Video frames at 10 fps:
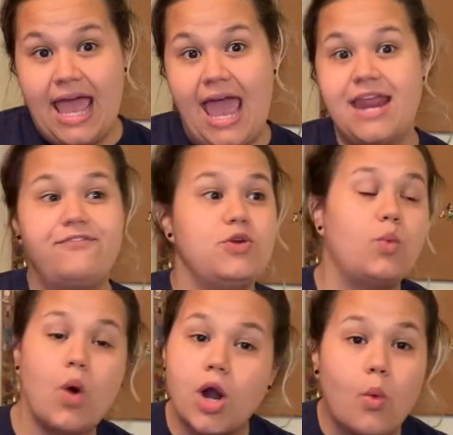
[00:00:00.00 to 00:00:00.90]
and if you
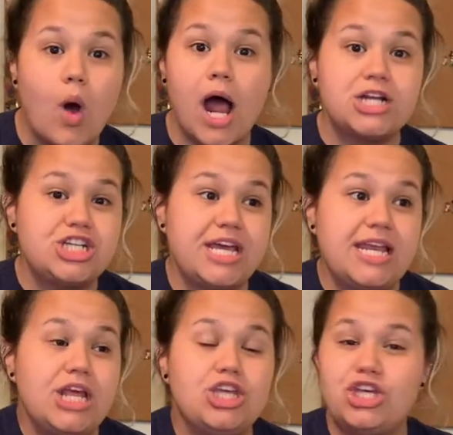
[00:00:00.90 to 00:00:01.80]
want to watch
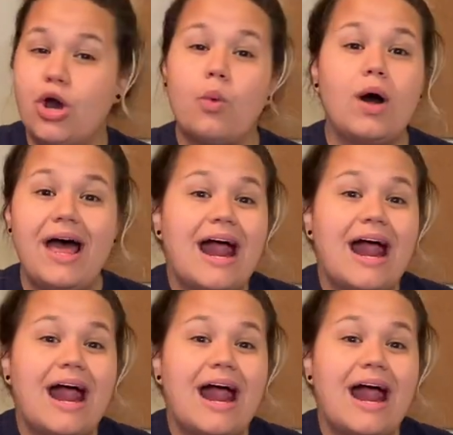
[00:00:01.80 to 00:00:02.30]
it, you know what,